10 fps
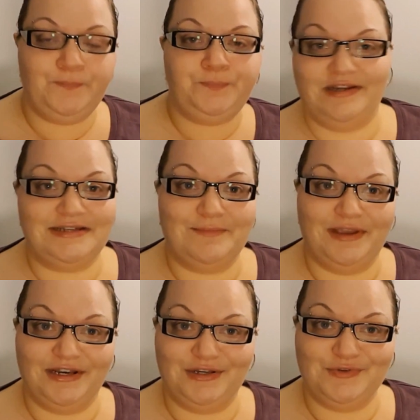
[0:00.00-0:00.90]
Anytime I
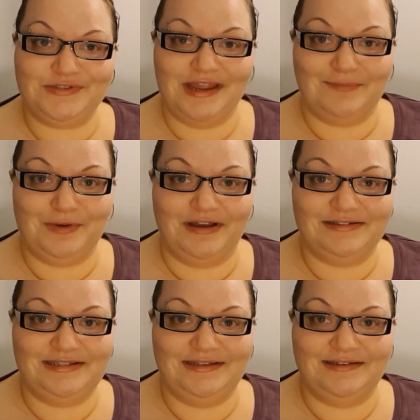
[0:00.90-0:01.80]
get a new snack
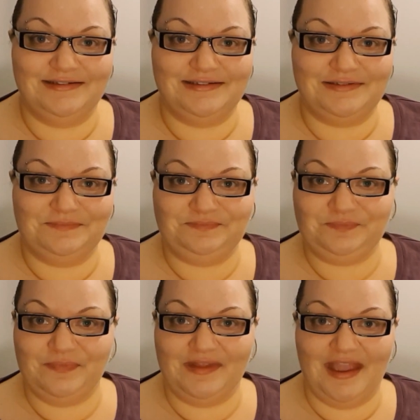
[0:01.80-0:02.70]
box, he is
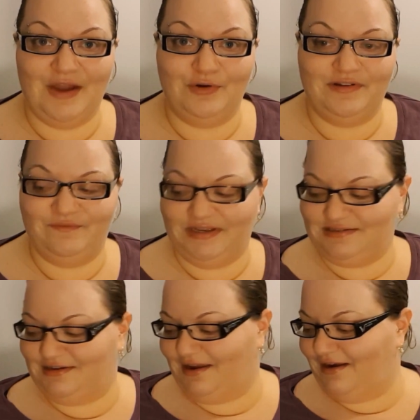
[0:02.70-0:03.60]
out
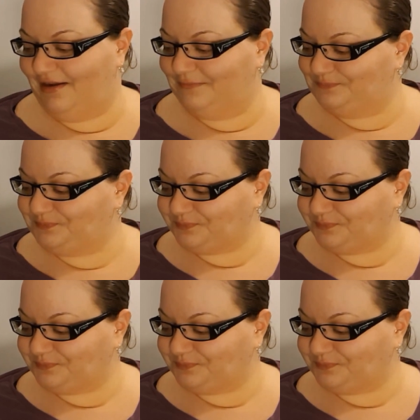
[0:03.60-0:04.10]
investigating.